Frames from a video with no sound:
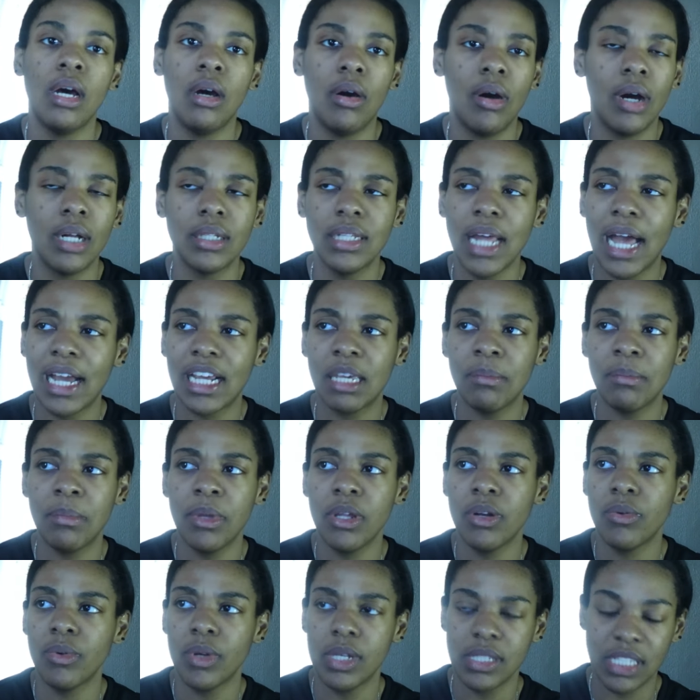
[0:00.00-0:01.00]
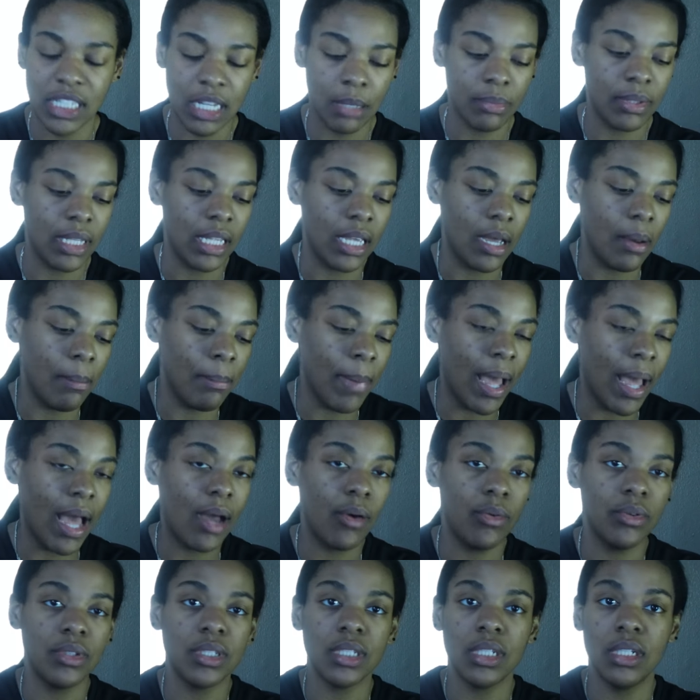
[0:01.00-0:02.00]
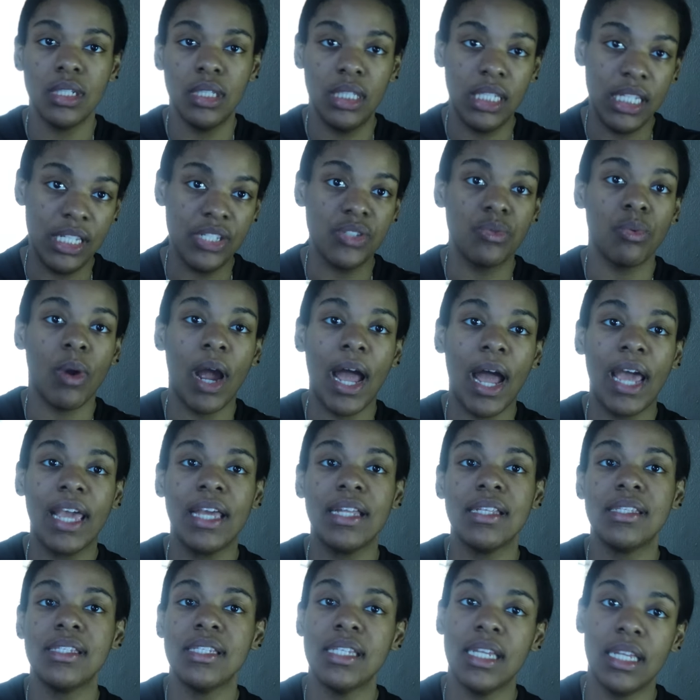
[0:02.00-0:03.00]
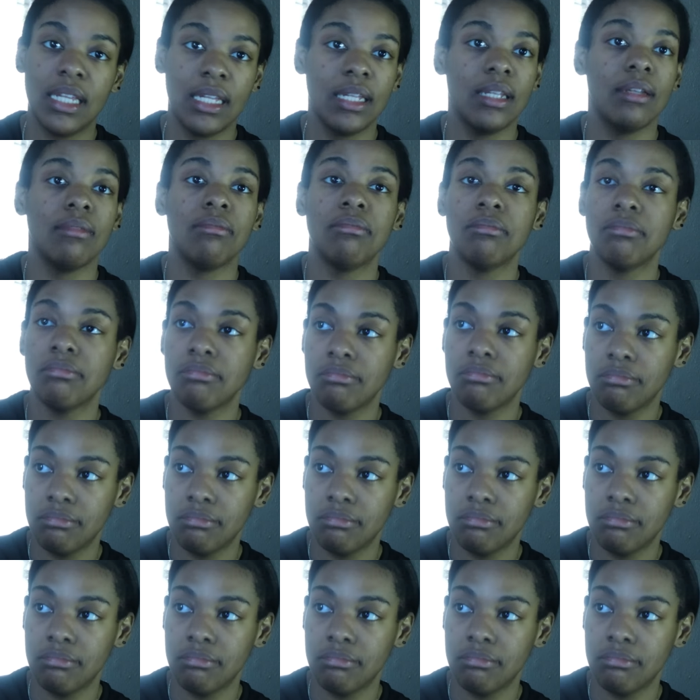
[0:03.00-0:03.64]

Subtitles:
or a documentary or something about these riots, and